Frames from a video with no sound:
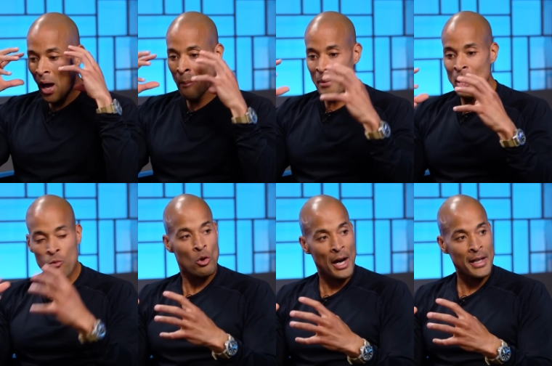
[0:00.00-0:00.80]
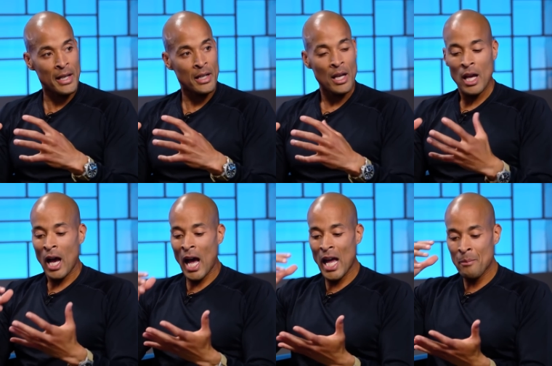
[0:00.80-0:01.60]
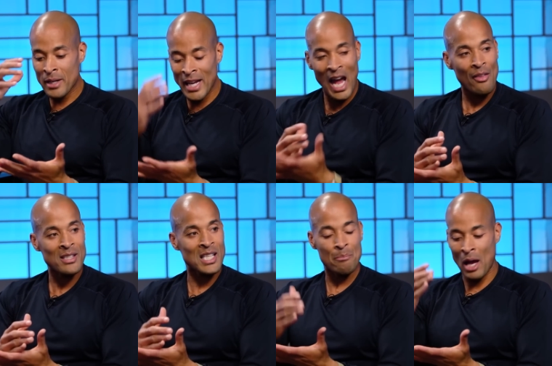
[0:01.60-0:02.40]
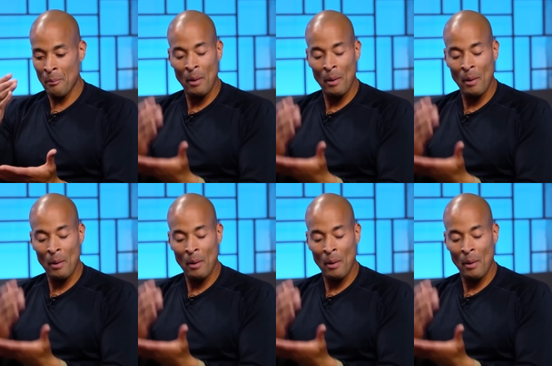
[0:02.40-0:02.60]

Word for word: By me running, I am callous in my